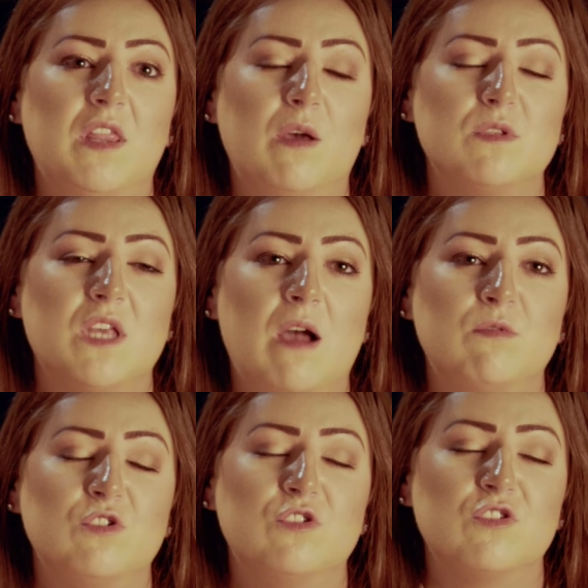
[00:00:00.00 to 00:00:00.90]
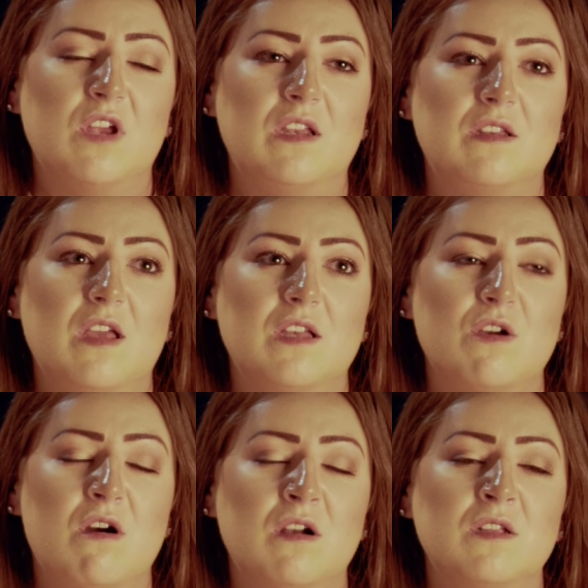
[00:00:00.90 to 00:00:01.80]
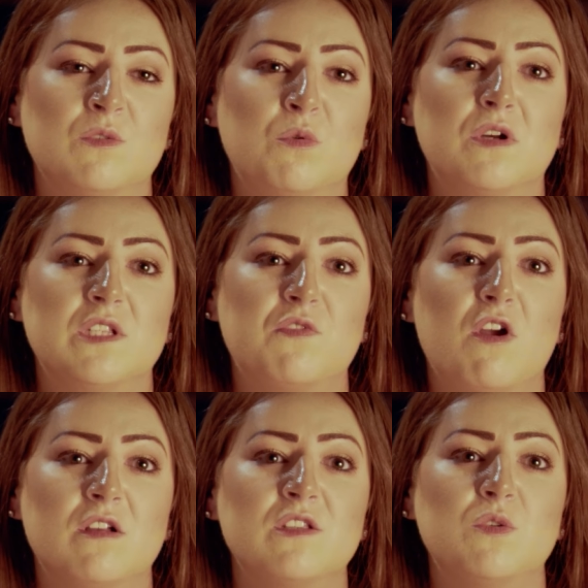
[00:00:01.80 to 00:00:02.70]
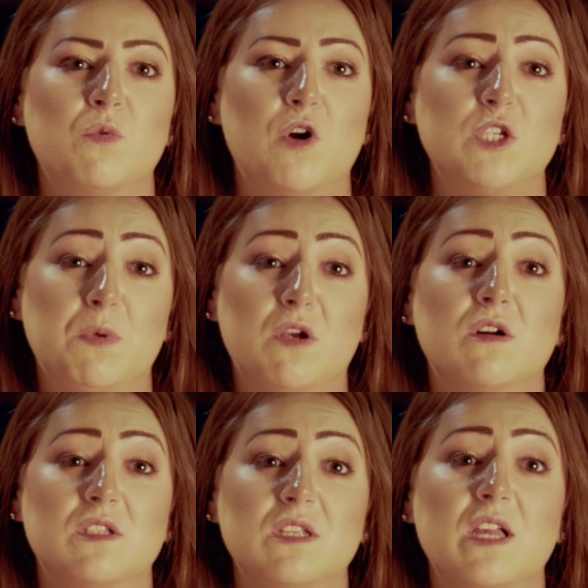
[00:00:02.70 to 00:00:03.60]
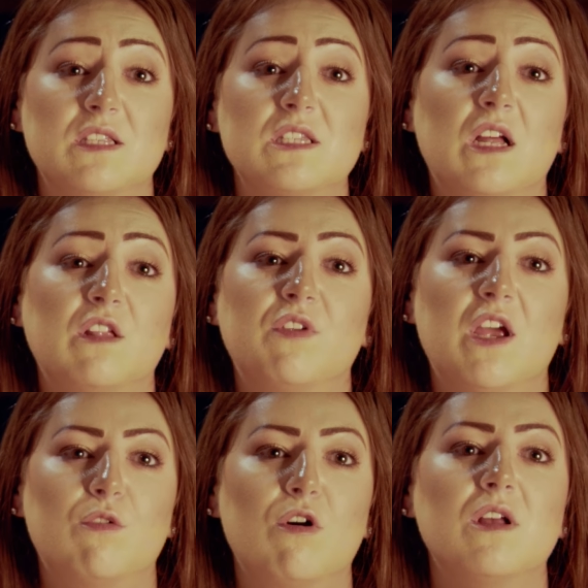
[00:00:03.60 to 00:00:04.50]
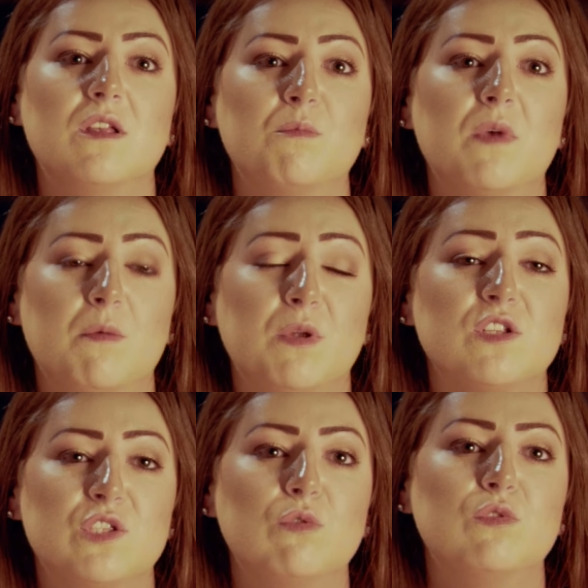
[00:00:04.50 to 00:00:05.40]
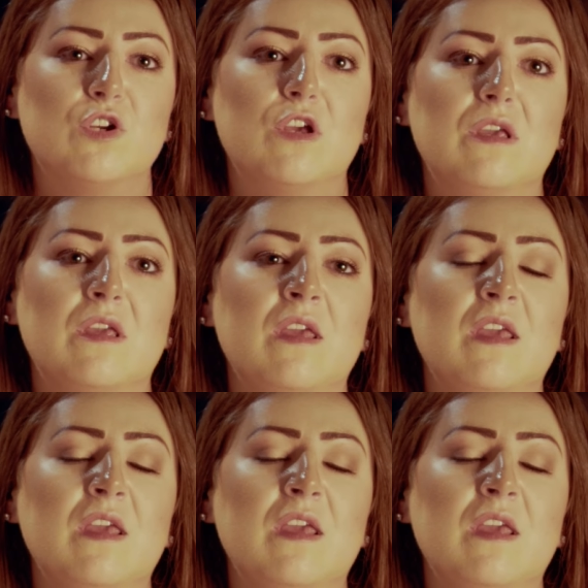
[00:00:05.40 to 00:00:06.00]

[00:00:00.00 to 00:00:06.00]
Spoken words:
that was captured on screen, as hard as it was for us to watch, because it's still very raw, but it's so true.